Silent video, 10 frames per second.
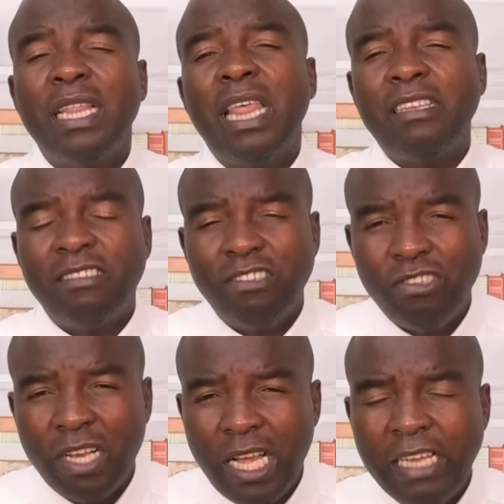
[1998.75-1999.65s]
that
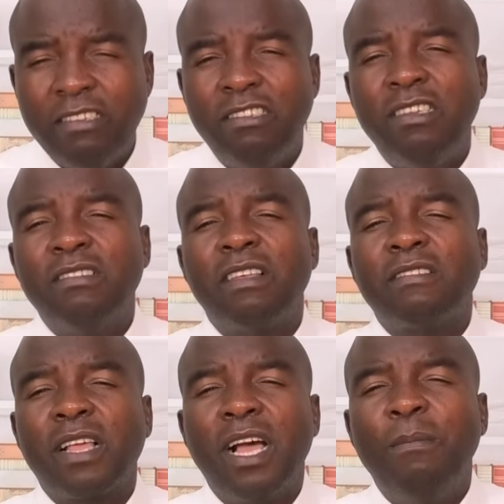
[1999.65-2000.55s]
let
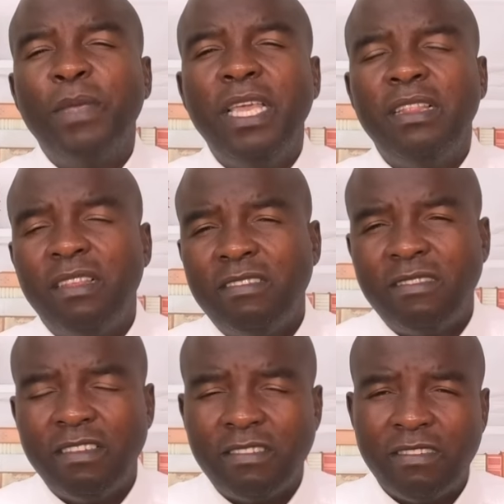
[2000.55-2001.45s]
Jesus come in this
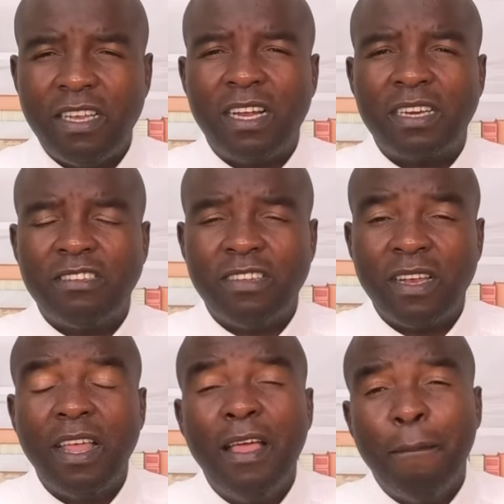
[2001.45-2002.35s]
generation.